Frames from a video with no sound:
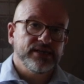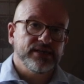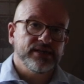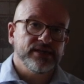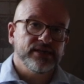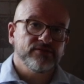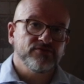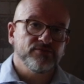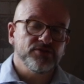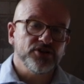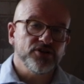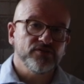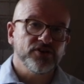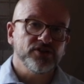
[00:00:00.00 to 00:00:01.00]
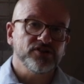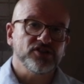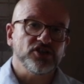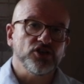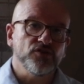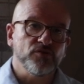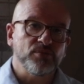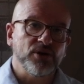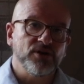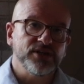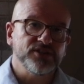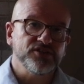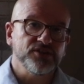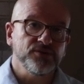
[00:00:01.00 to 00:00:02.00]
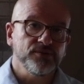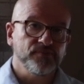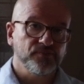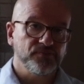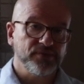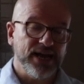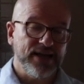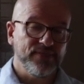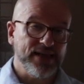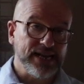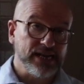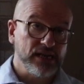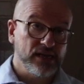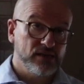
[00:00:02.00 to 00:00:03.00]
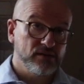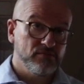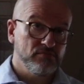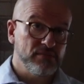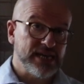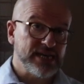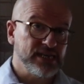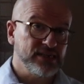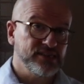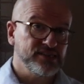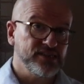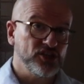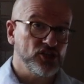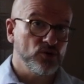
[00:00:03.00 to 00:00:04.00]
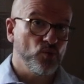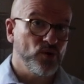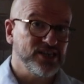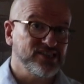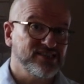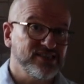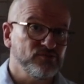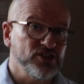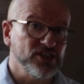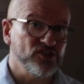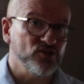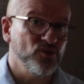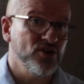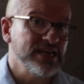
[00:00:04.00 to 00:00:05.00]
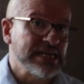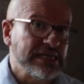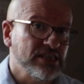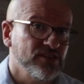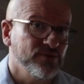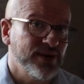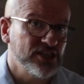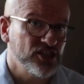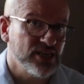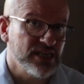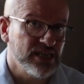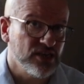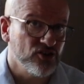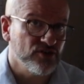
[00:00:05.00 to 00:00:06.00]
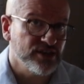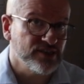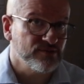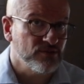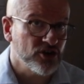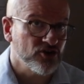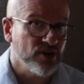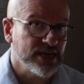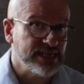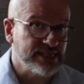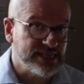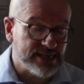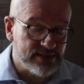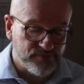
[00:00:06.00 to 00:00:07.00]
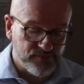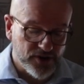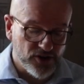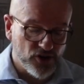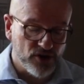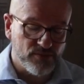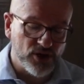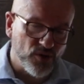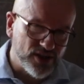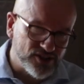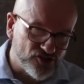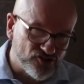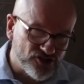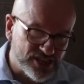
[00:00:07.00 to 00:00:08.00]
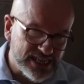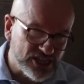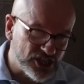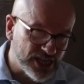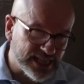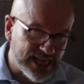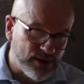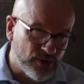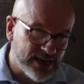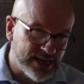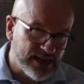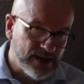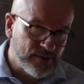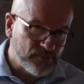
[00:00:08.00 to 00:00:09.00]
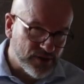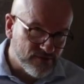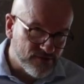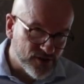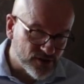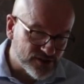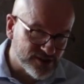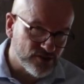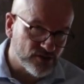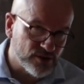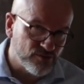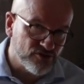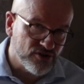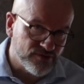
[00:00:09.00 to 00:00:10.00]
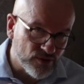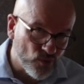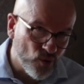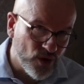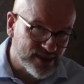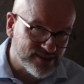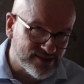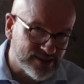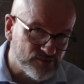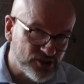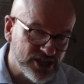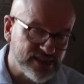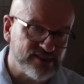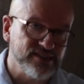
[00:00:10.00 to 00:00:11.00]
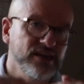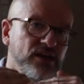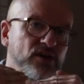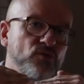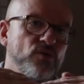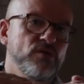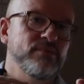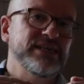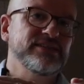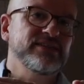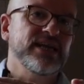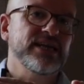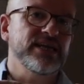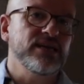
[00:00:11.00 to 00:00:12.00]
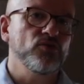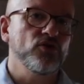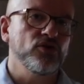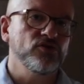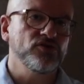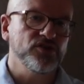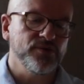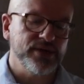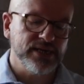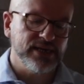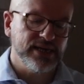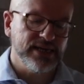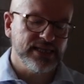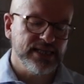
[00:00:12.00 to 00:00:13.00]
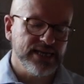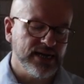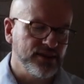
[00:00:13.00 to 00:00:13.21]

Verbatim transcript: uh, from the university you've applied to and then making a decision which subject do I need to actually increase my grade in and you can be quite strategic that way in focusing on improving one subject while maintaining what you're doing in the